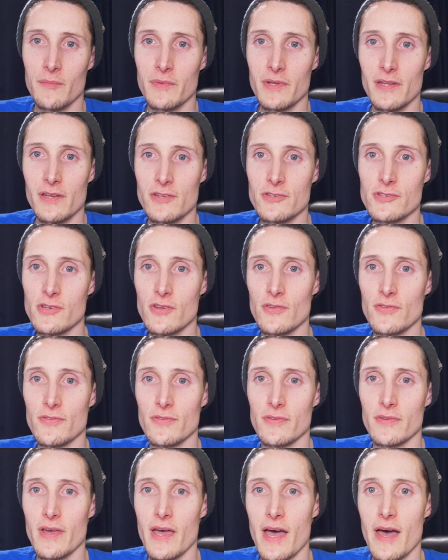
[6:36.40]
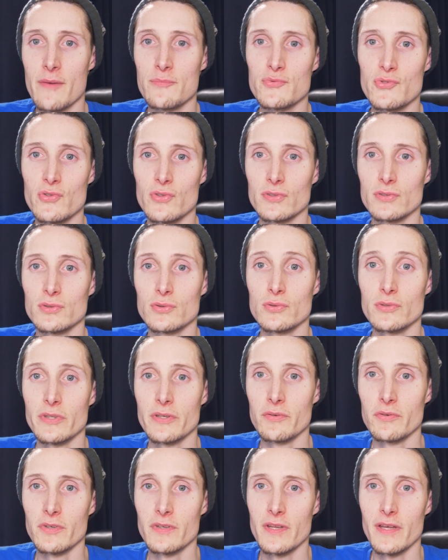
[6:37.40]
mean, it's just absolutely
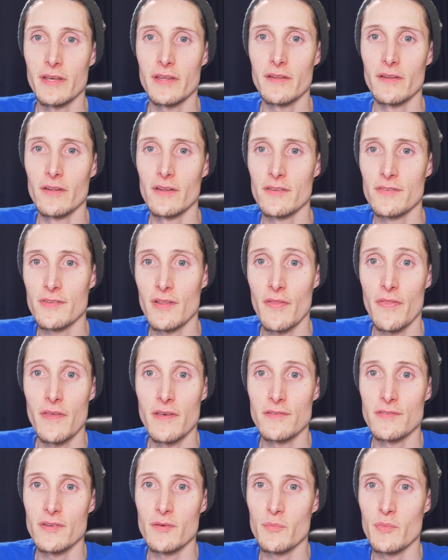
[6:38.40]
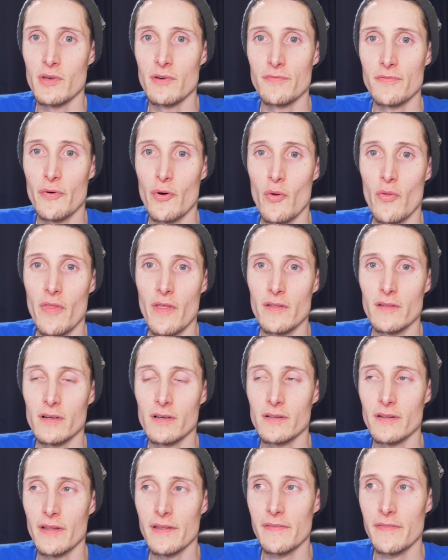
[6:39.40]
ridiculous that they sent me a phone that
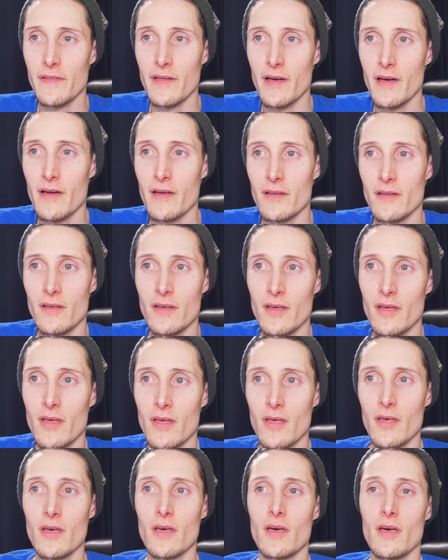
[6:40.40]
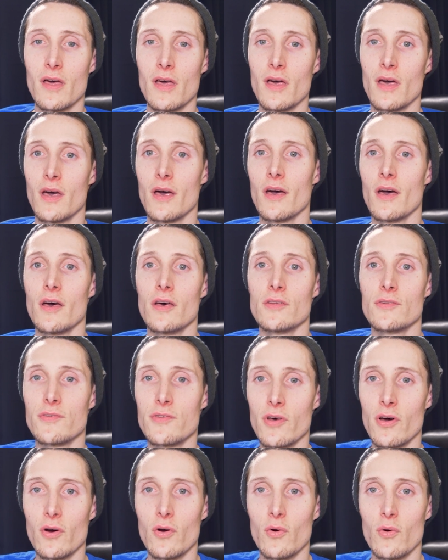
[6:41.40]
looked like that.
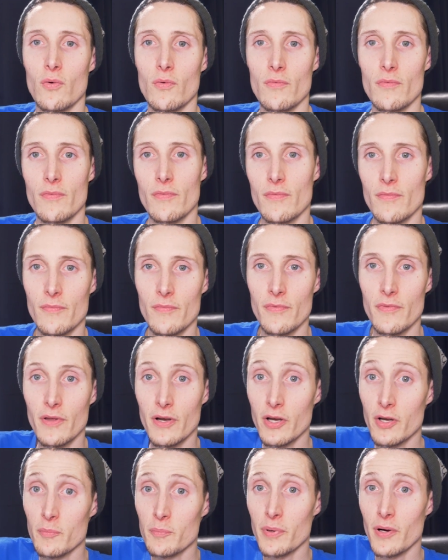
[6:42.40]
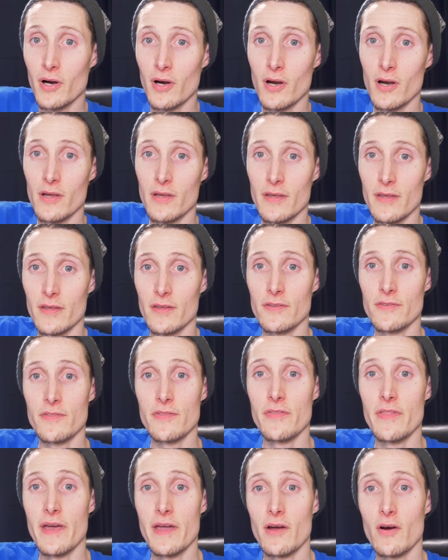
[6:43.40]
So the good part is
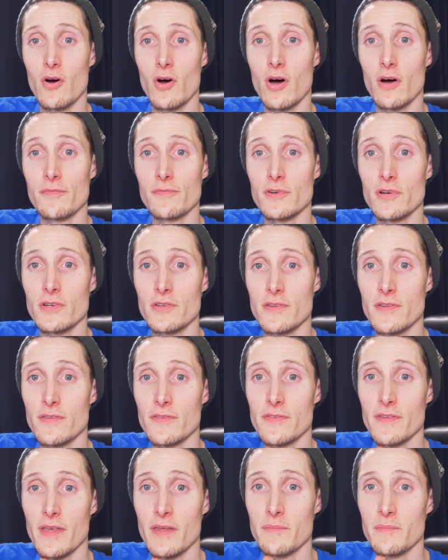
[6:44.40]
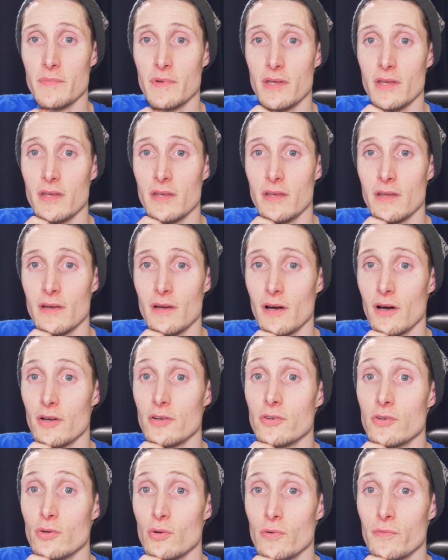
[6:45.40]
they offered to send me a
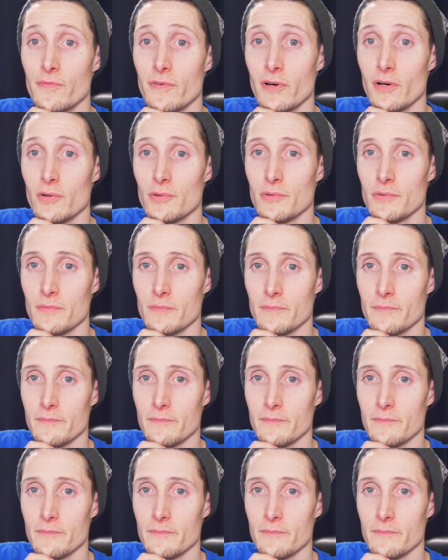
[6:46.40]
new phone.